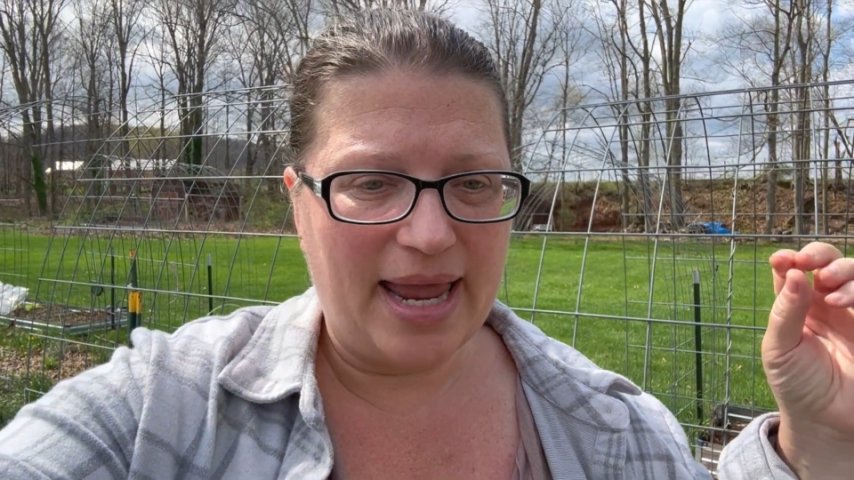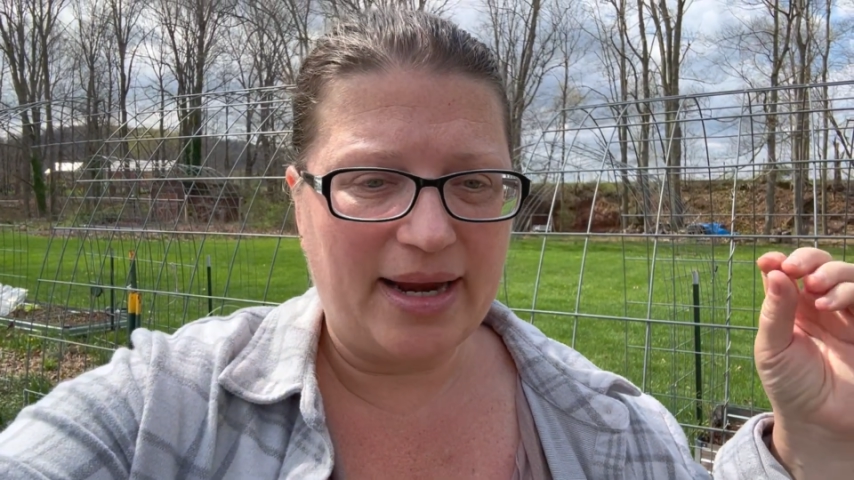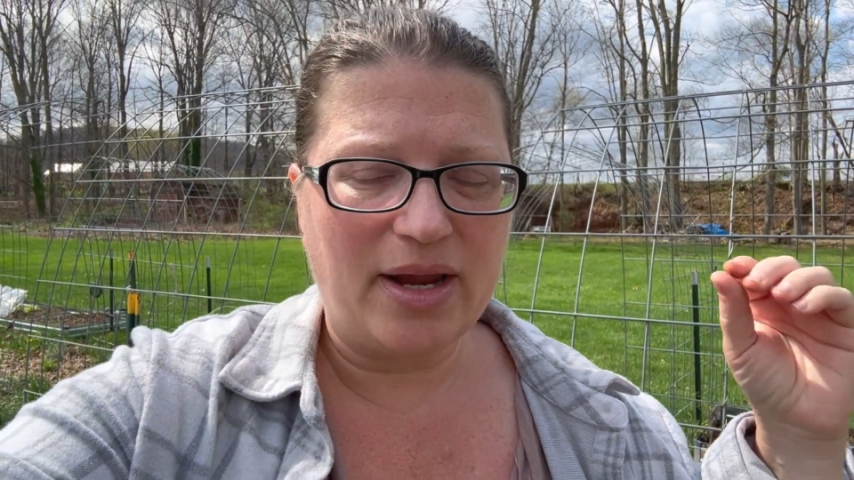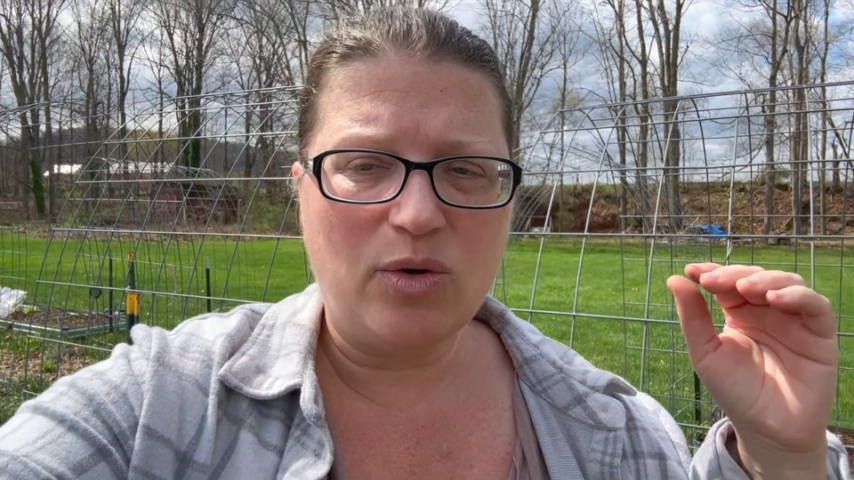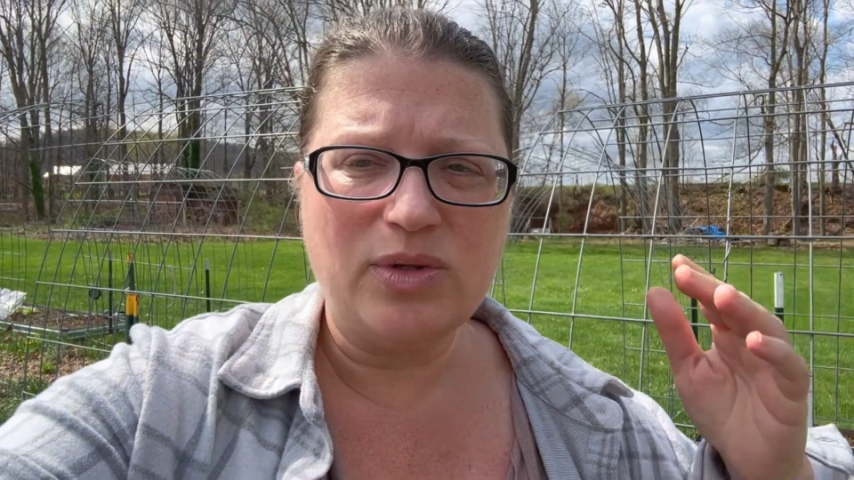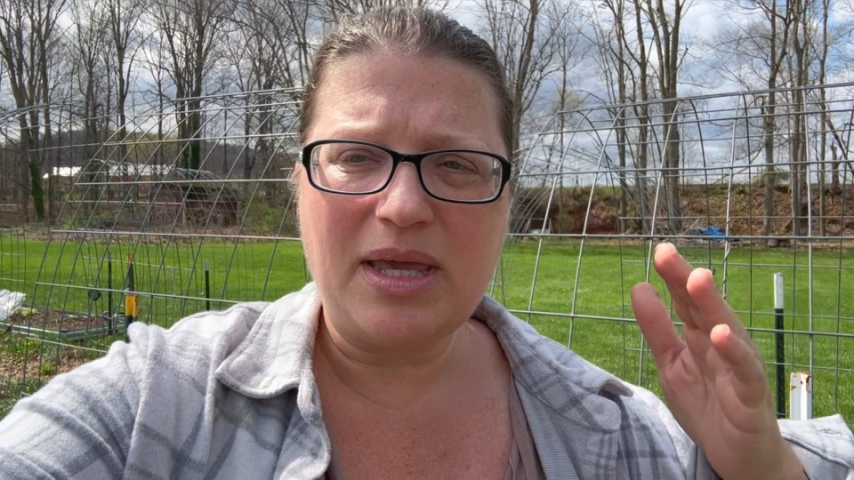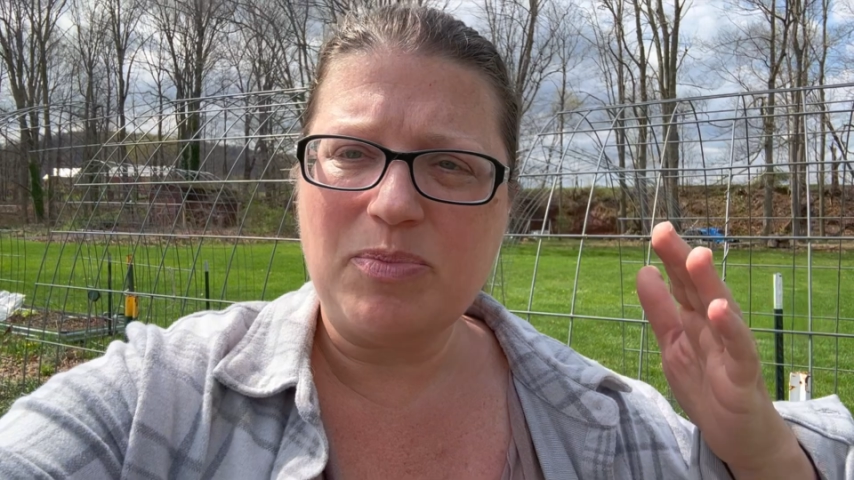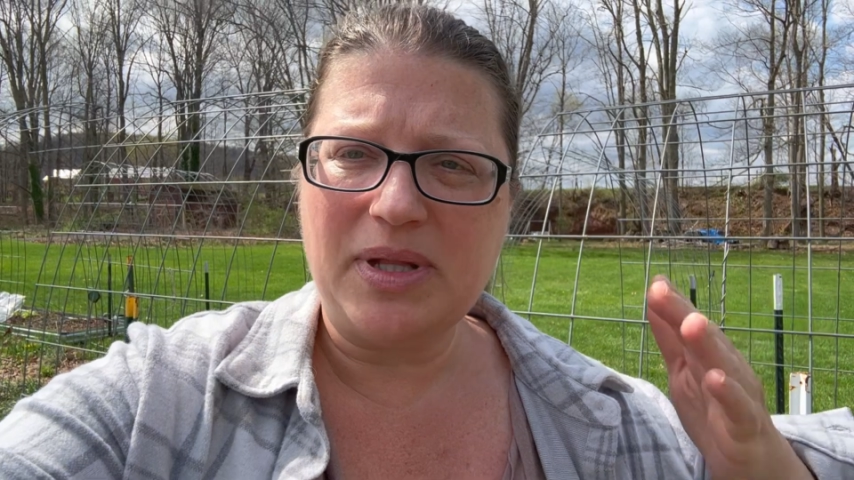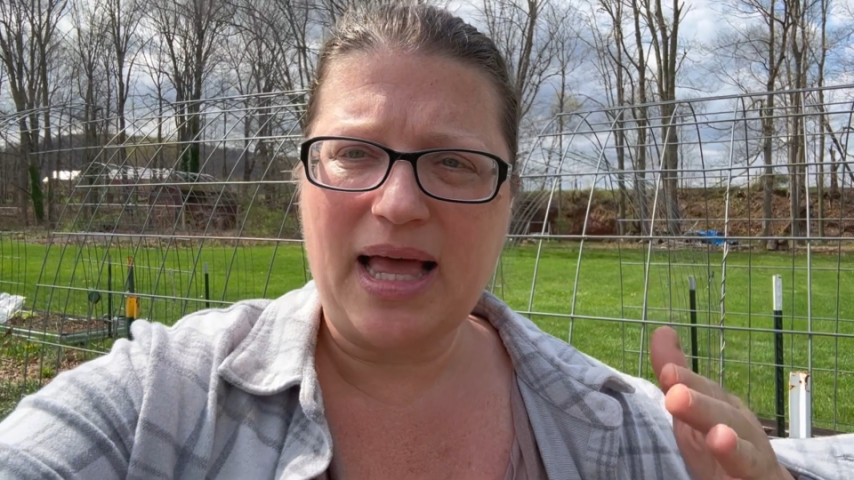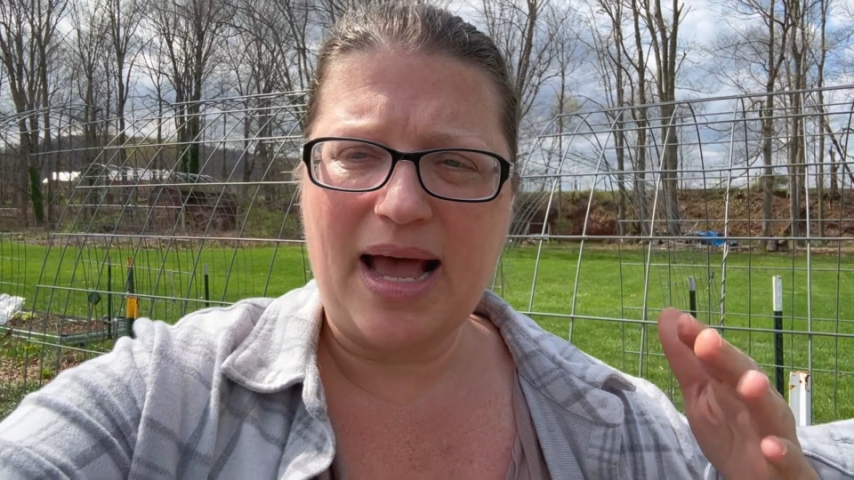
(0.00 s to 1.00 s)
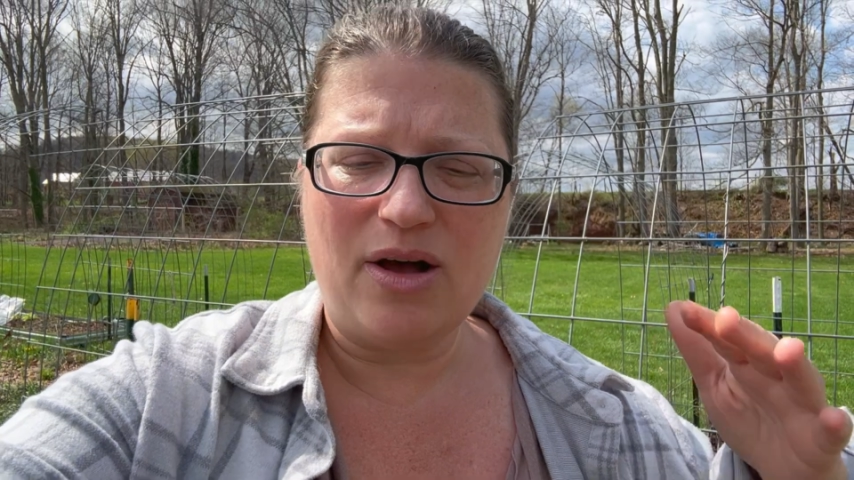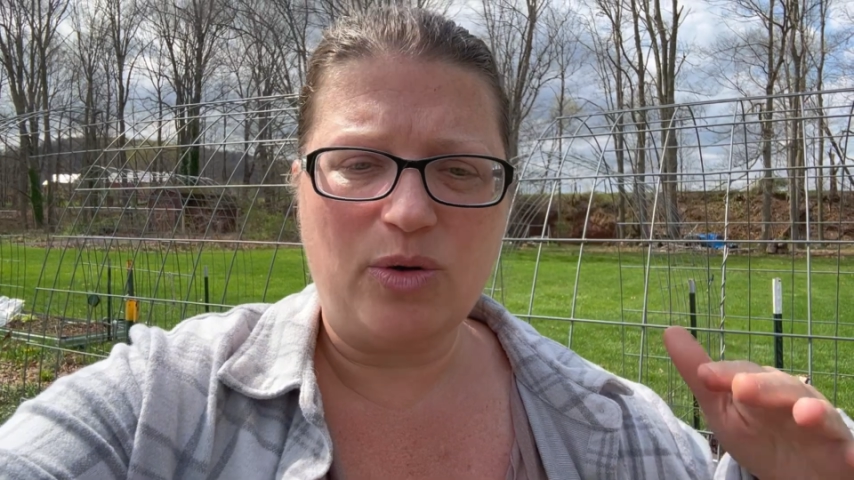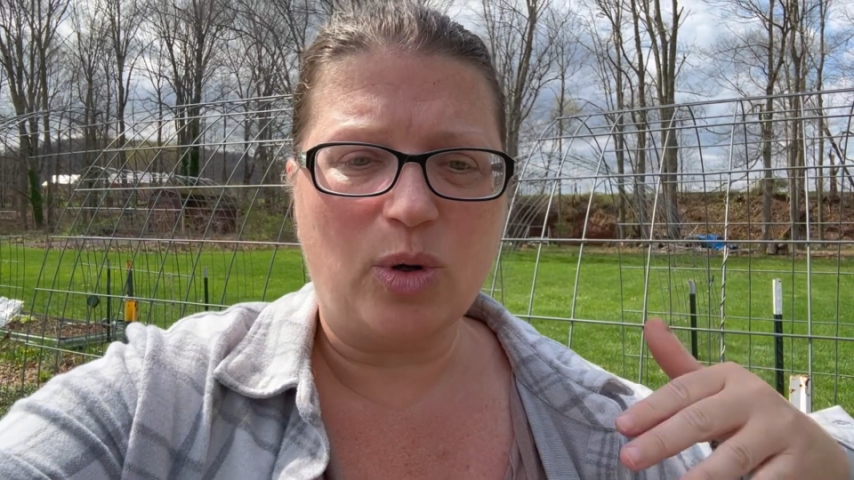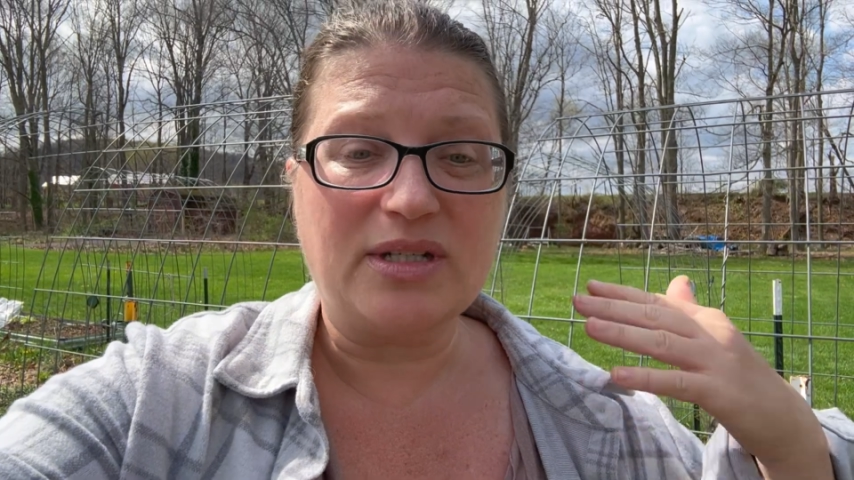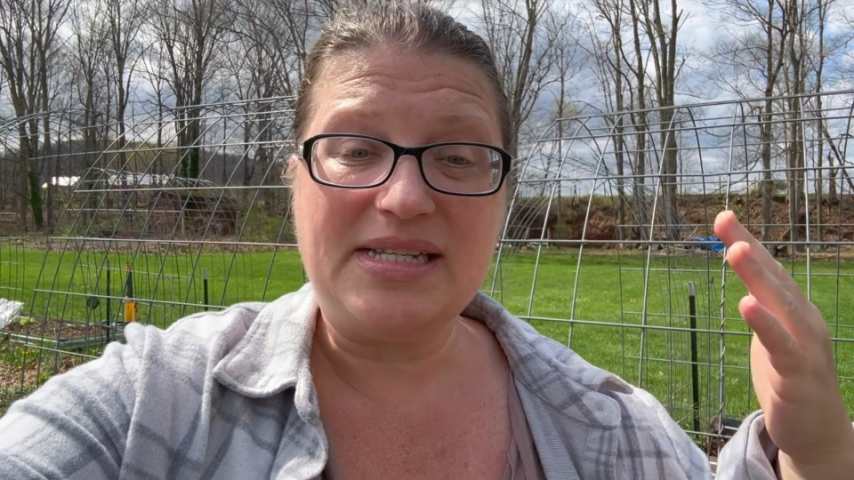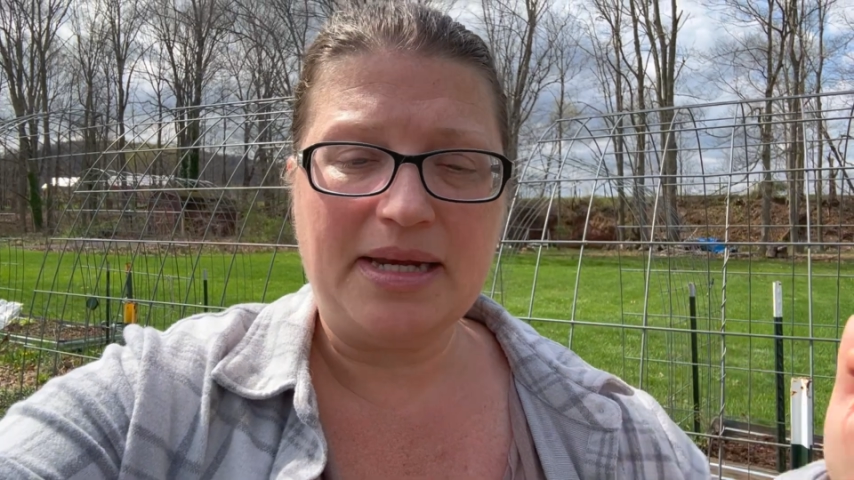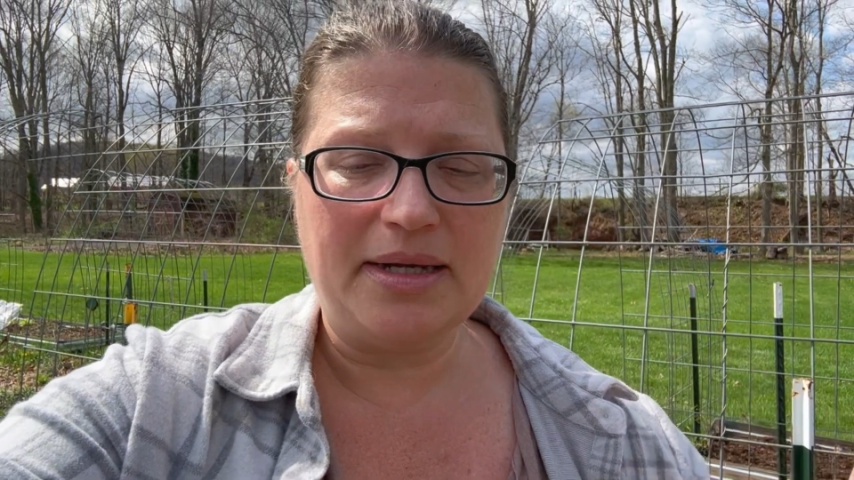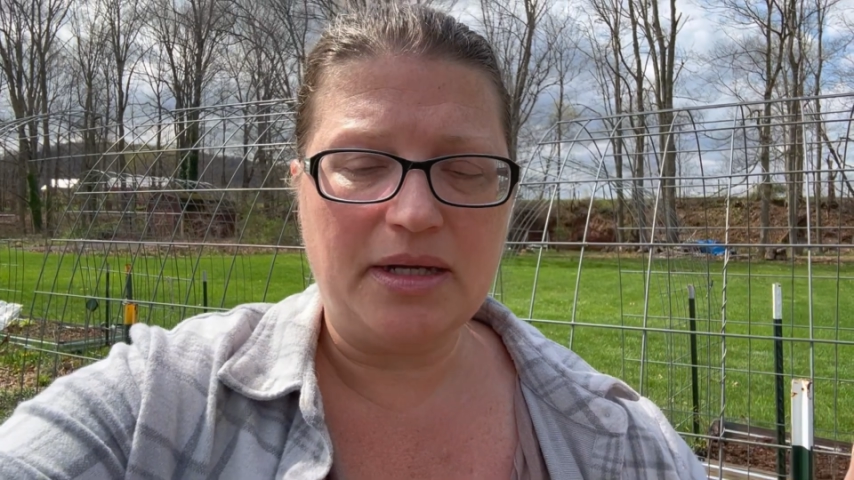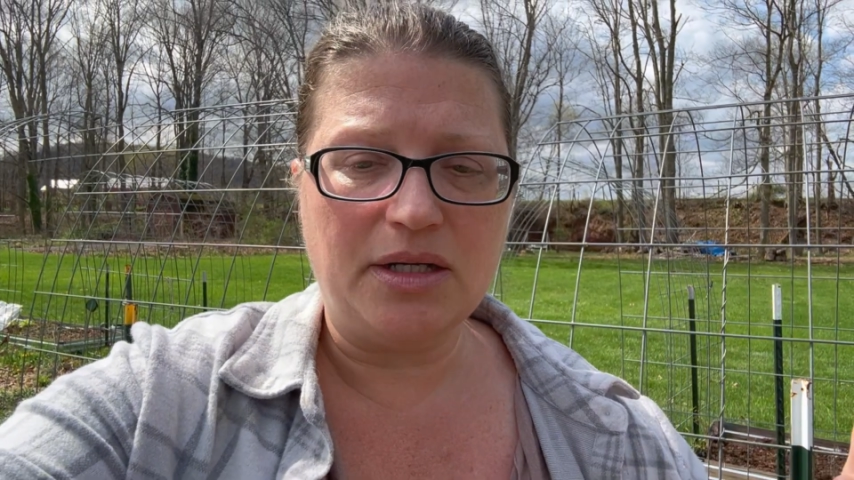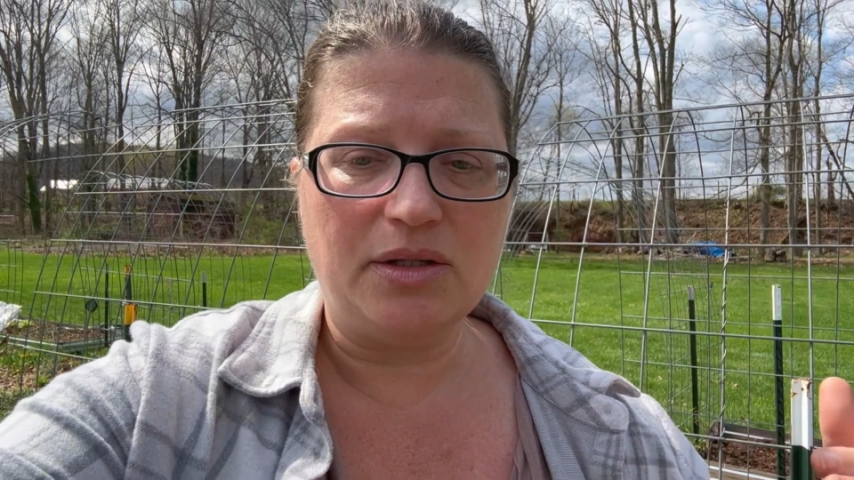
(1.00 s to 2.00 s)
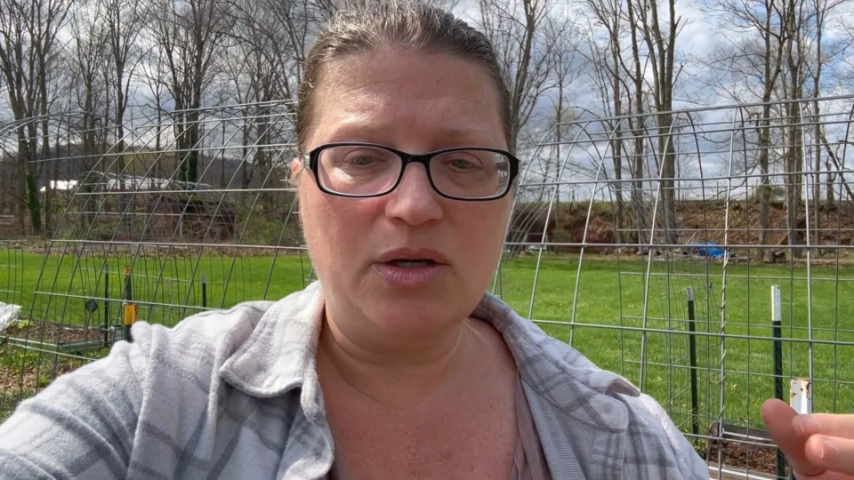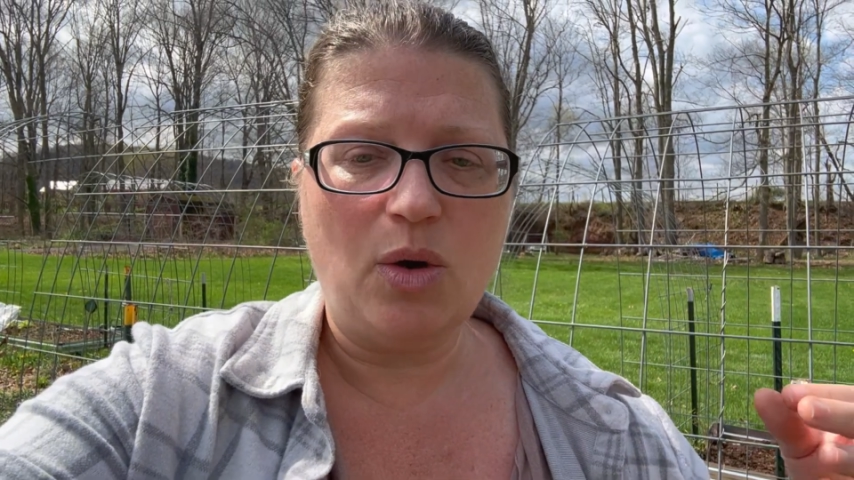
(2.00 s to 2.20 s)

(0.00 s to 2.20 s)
and I only plow or till